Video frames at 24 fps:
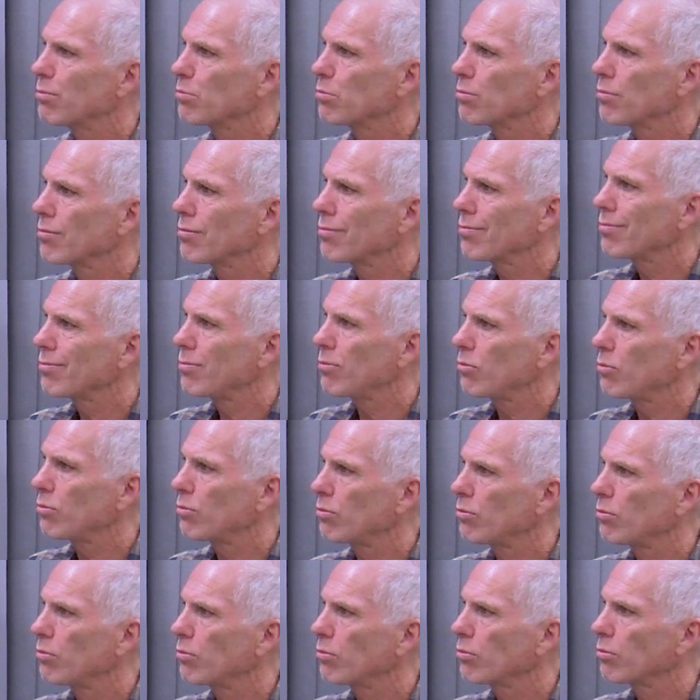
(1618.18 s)

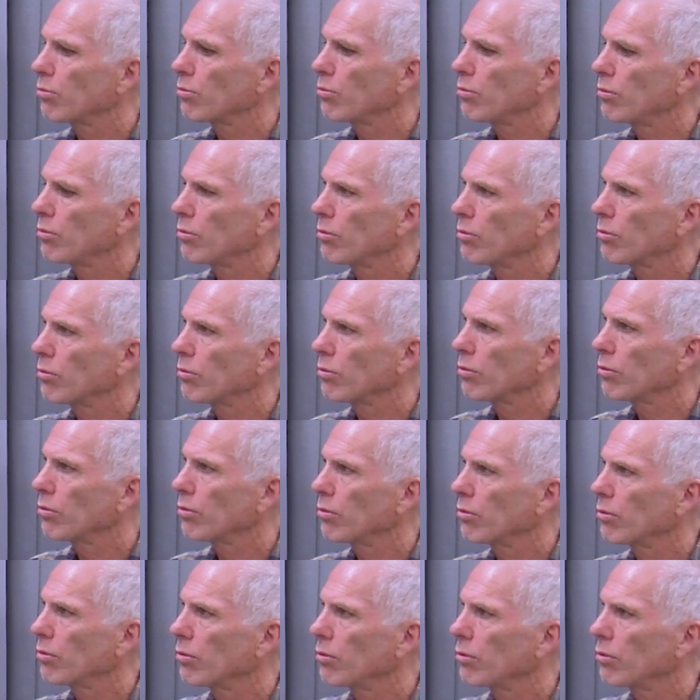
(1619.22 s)

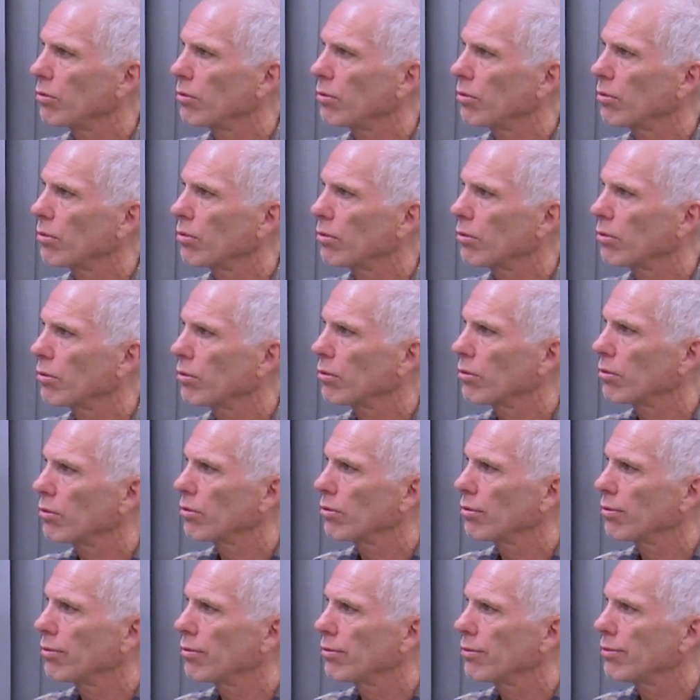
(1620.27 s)

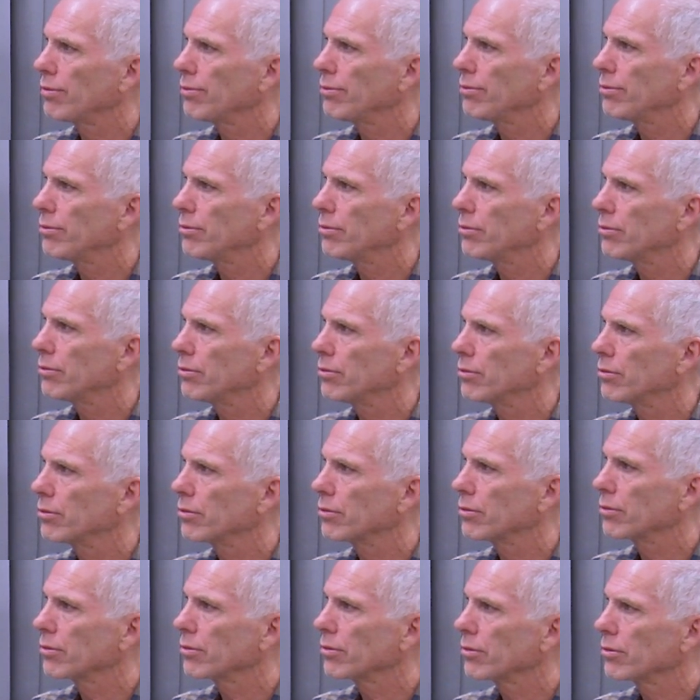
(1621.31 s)

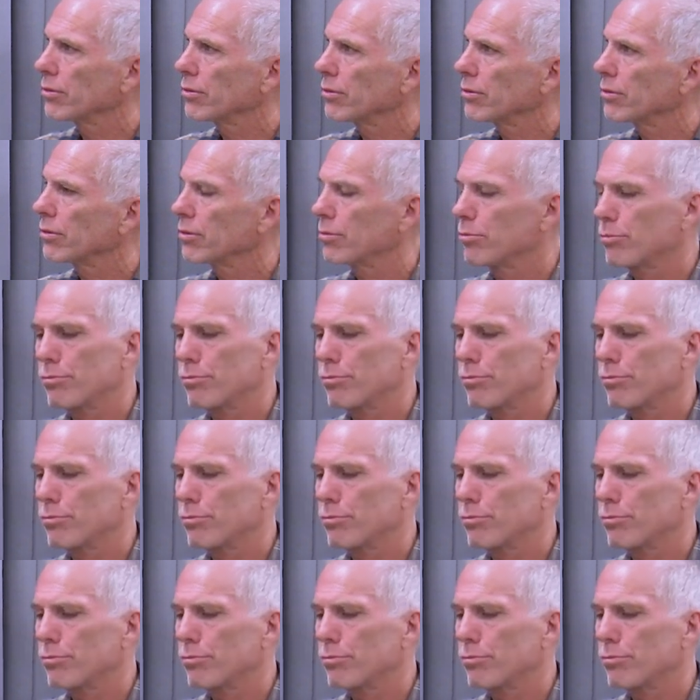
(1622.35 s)
(not speaking)